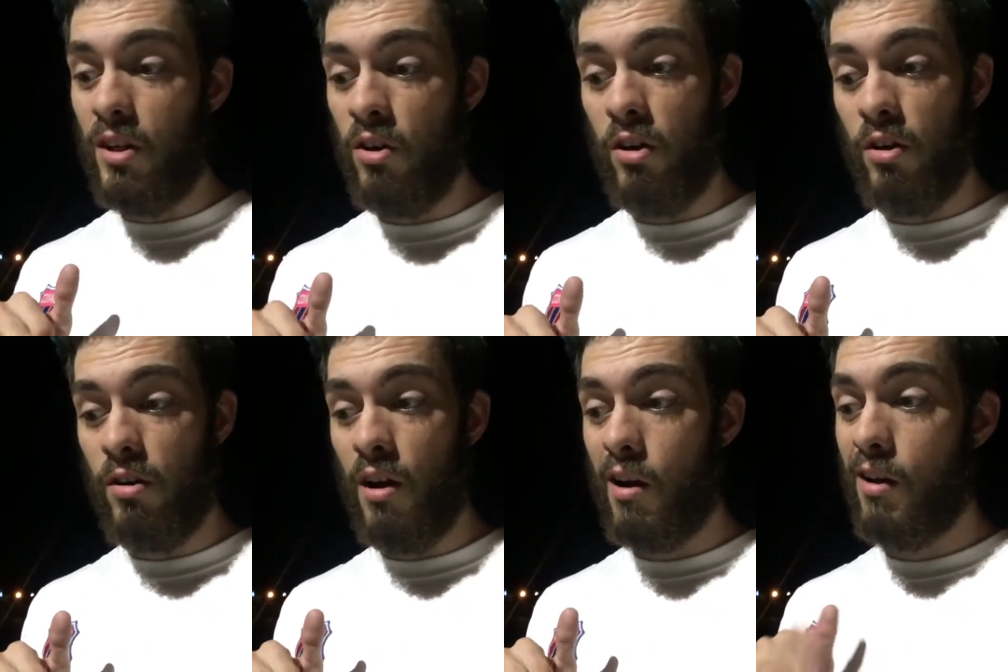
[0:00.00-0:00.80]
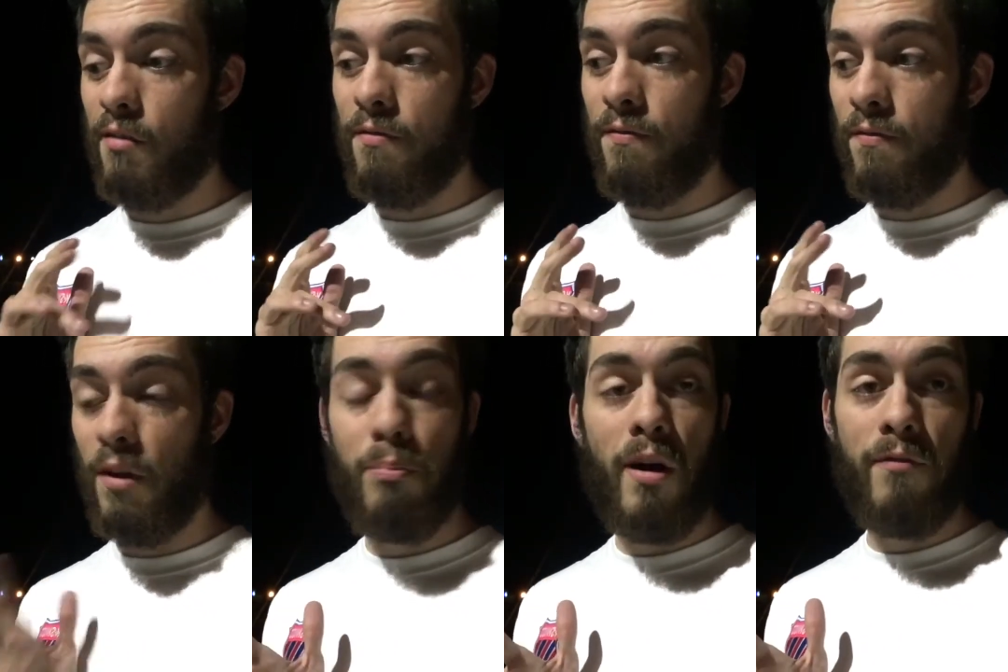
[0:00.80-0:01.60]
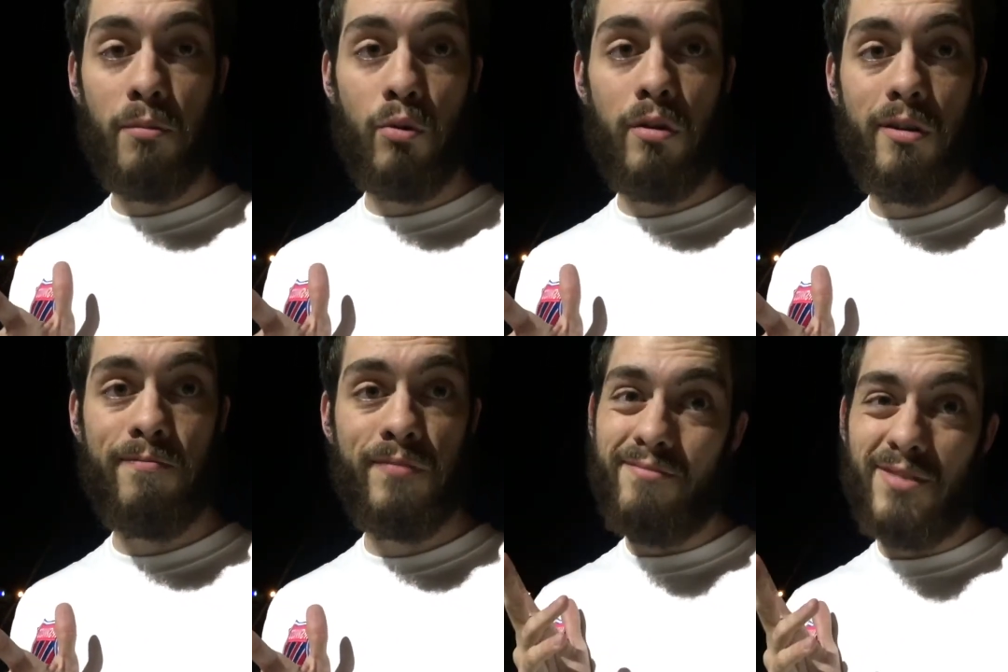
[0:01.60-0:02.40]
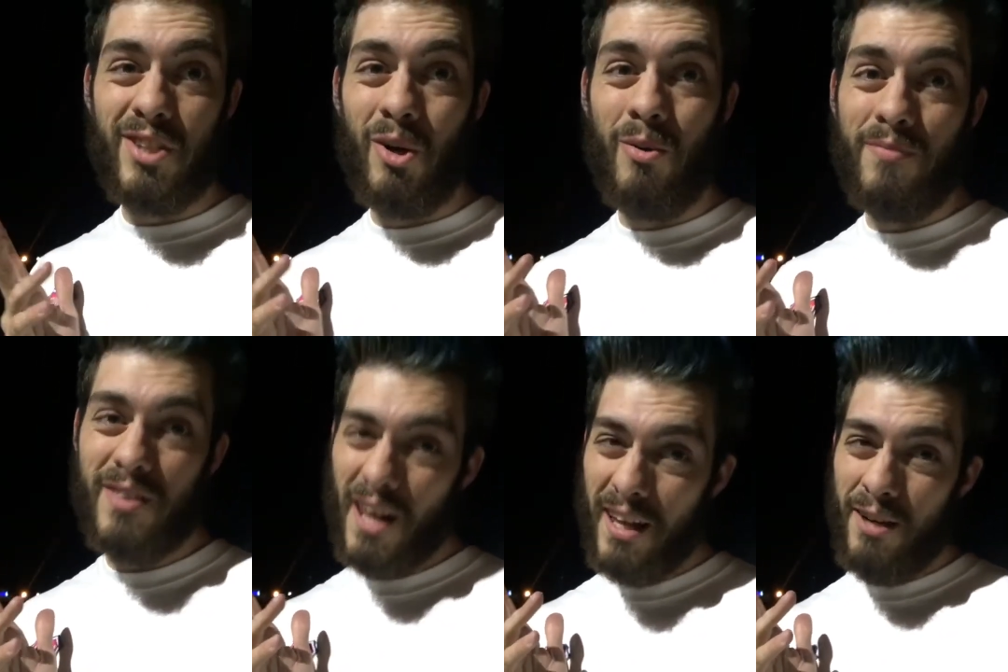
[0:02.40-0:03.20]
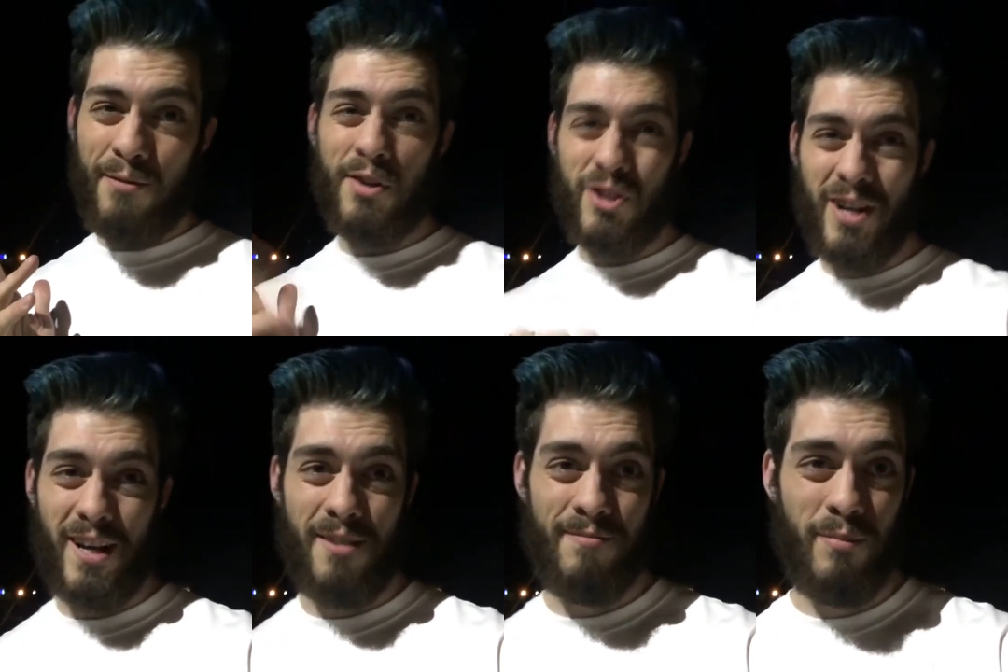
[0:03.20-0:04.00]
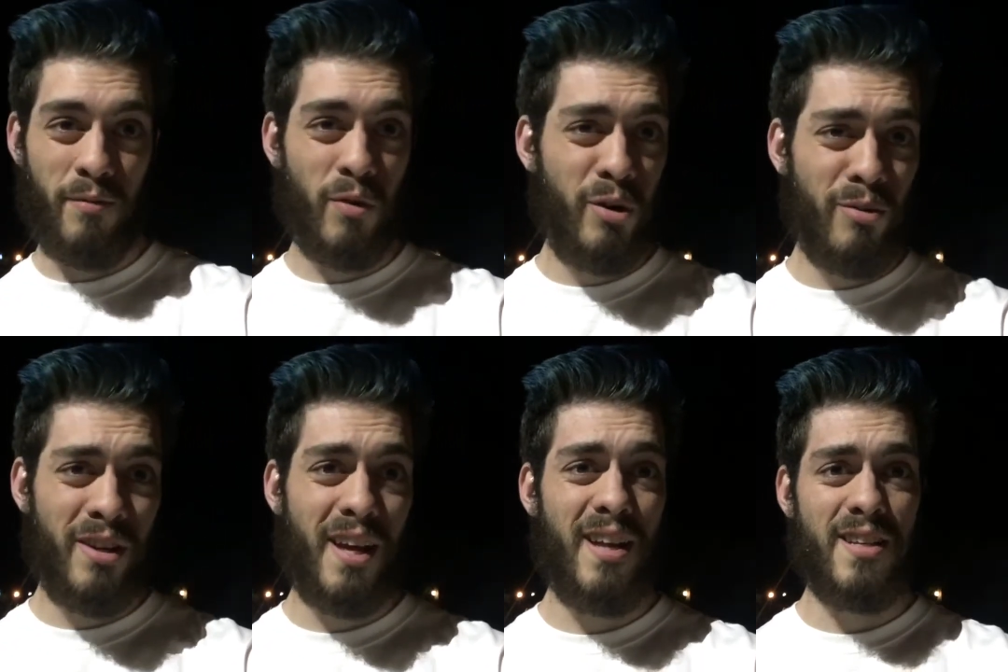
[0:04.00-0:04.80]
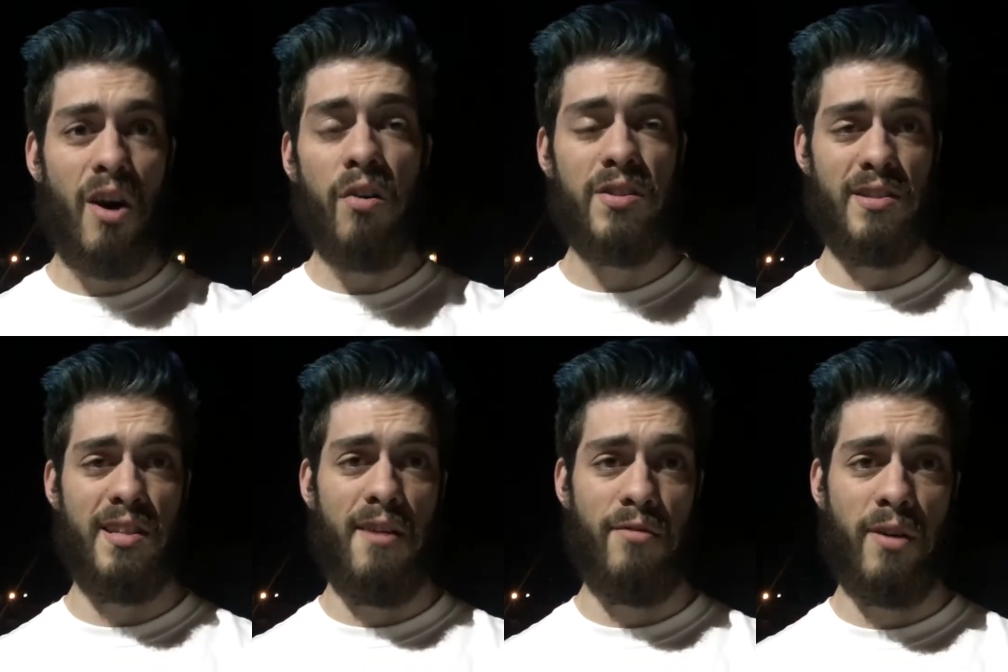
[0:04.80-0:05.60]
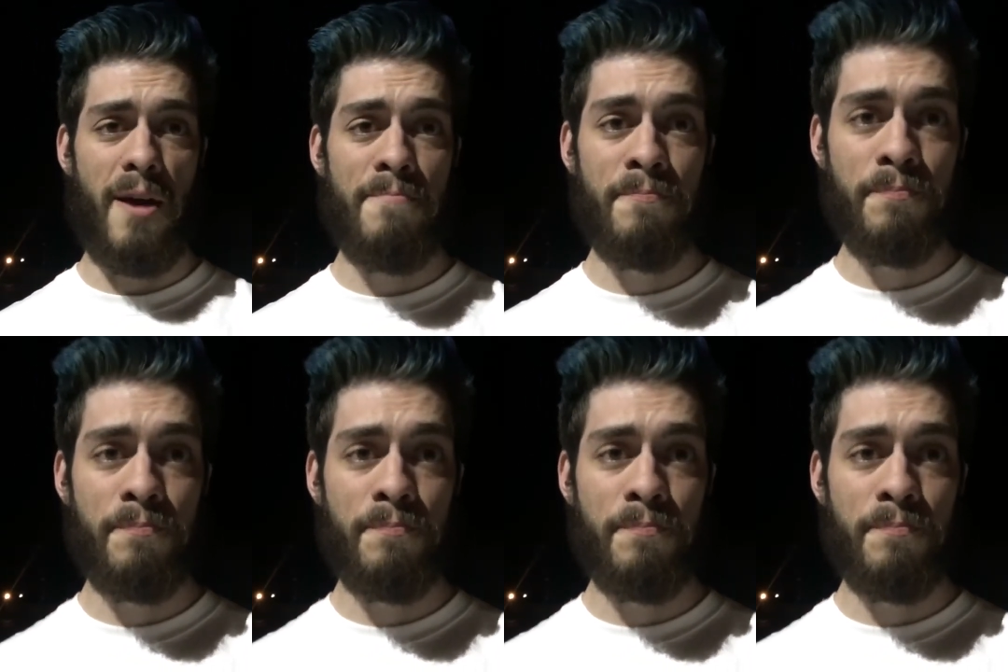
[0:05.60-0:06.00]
you're not gonna flip off your board, so it's kinda like your first trick before you really get into ollies and stuff, okay?